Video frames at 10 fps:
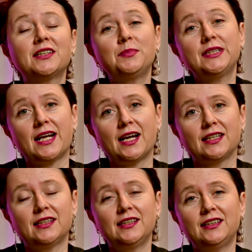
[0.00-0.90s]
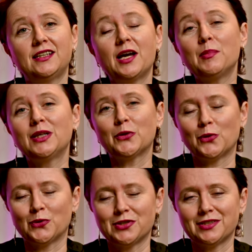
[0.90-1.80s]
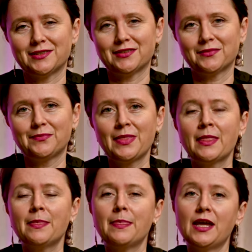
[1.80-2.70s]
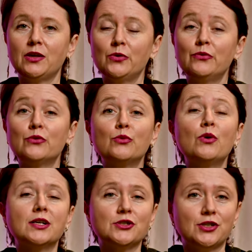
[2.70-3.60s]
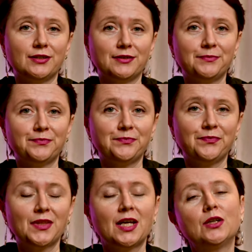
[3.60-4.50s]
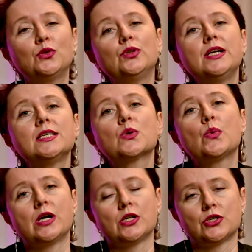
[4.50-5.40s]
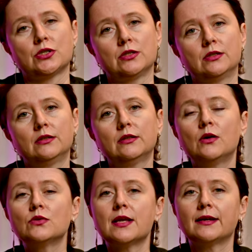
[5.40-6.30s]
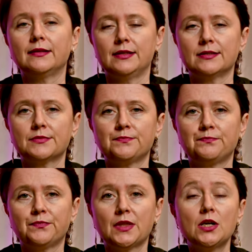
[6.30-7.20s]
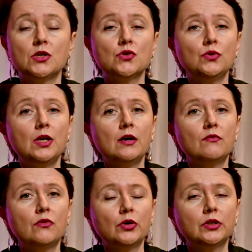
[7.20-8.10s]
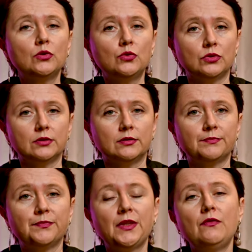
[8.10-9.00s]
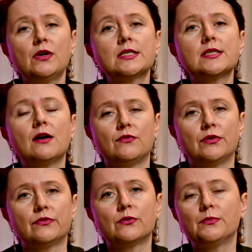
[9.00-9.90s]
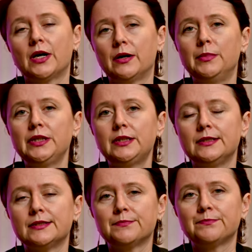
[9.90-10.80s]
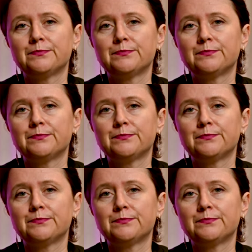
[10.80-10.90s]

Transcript: Petrache, diabetologist. Thank you for watching. Today's question goes like this. Should I avoid gluten if I suffer from diabetes?